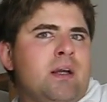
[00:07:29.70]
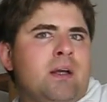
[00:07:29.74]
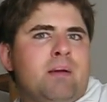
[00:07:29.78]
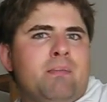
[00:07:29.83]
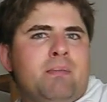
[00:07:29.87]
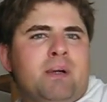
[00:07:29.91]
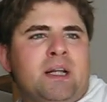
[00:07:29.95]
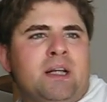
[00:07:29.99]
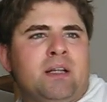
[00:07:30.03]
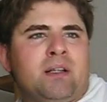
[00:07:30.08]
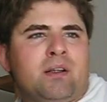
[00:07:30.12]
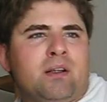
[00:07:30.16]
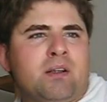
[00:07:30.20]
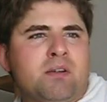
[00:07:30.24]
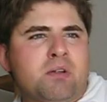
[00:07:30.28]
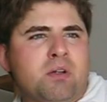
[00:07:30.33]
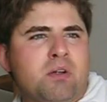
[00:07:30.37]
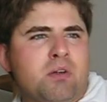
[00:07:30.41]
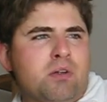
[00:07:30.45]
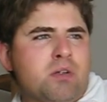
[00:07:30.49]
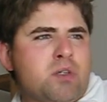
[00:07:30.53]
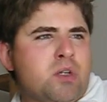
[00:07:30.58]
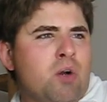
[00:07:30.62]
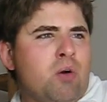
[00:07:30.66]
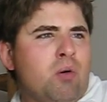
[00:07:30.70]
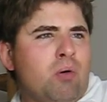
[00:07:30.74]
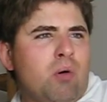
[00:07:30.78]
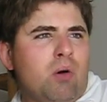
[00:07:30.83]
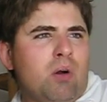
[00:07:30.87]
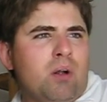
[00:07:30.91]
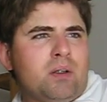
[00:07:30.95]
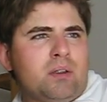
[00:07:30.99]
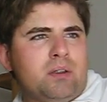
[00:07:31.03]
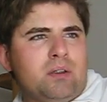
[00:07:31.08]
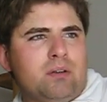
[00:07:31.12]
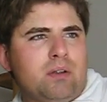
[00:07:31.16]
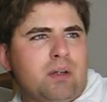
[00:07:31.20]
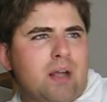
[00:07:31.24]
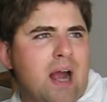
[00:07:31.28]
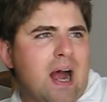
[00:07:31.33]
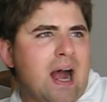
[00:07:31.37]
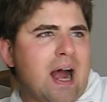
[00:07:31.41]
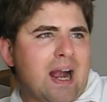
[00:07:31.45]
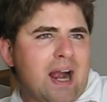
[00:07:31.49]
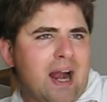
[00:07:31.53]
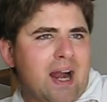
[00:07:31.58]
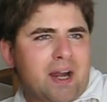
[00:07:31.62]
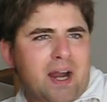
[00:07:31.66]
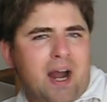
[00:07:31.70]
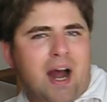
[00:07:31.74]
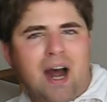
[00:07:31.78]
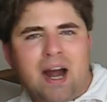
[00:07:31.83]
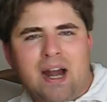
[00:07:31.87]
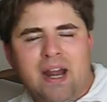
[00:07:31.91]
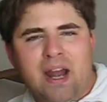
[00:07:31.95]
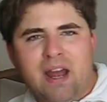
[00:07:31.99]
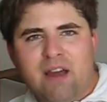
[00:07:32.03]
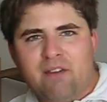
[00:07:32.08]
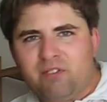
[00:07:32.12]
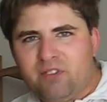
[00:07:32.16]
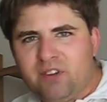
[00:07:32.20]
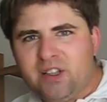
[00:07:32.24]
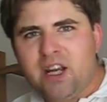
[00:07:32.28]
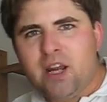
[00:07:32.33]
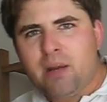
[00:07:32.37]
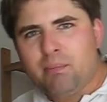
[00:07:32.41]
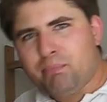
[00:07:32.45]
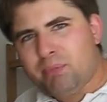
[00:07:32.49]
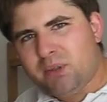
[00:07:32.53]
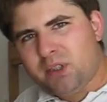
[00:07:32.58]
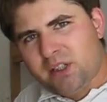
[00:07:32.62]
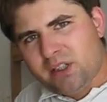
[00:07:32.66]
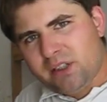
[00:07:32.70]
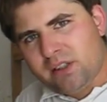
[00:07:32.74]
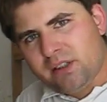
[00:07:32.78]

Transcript: But the whole, I have dipped